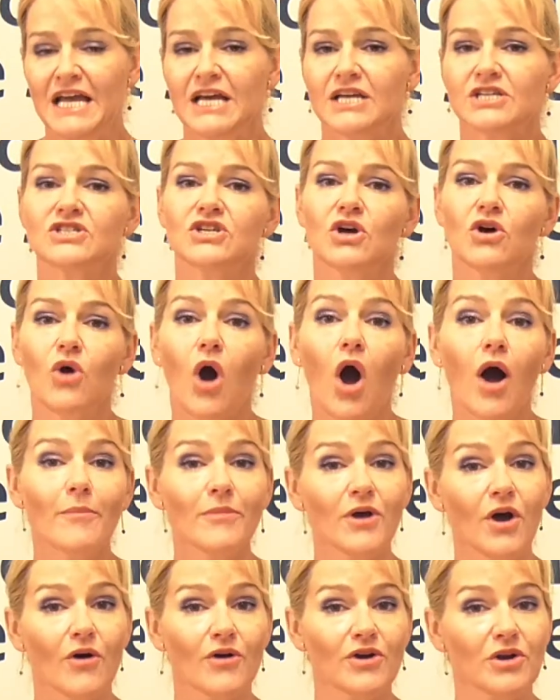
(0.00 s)
So I'm
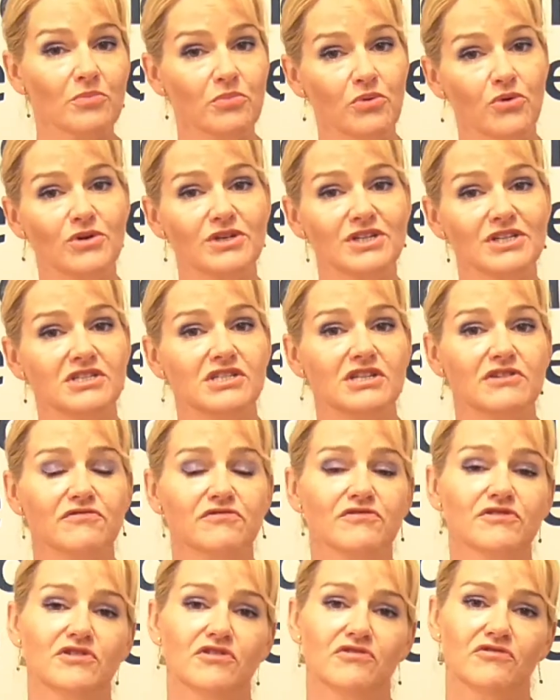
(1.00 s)
going to put
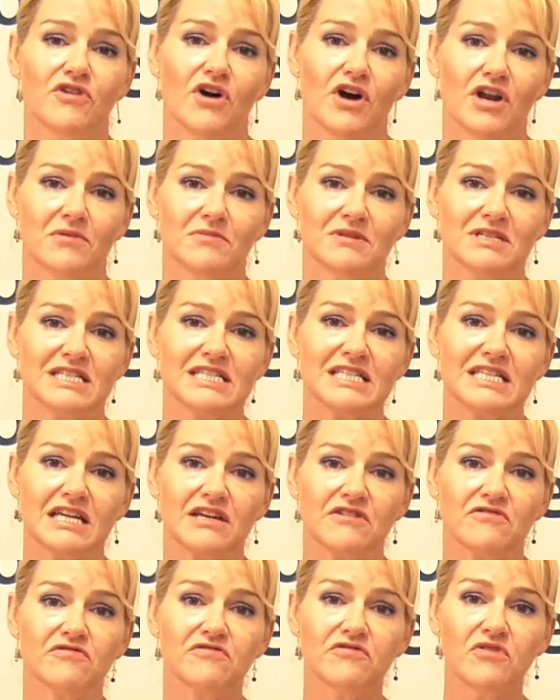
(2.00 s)
different vitamin
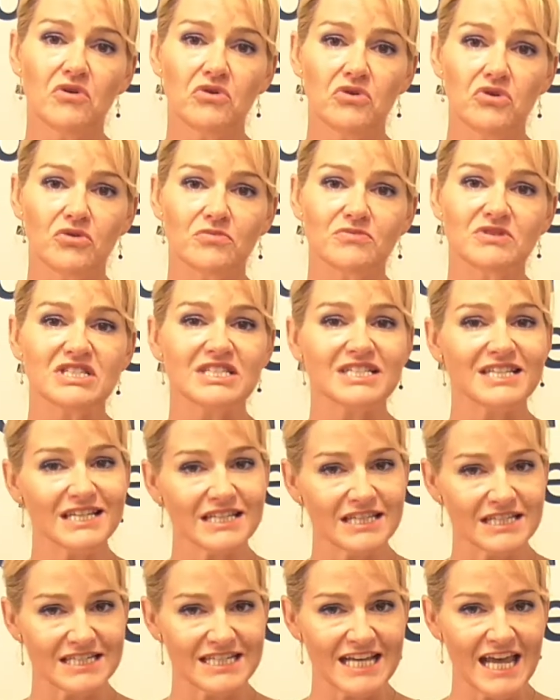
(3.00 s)
C forms to
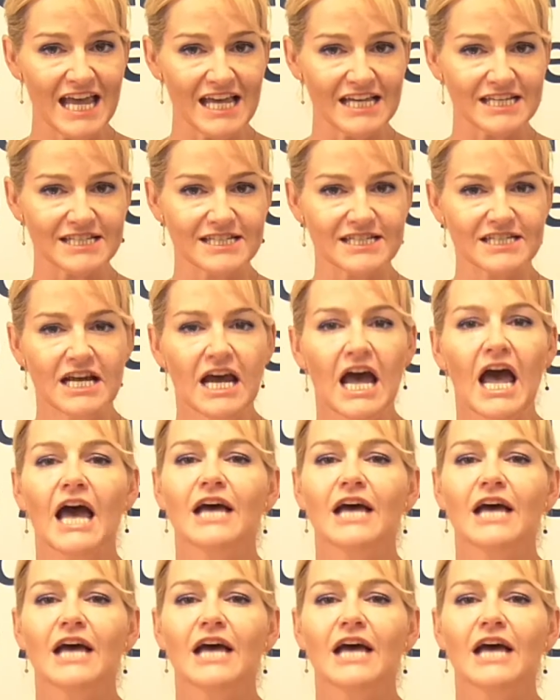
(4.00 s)
the test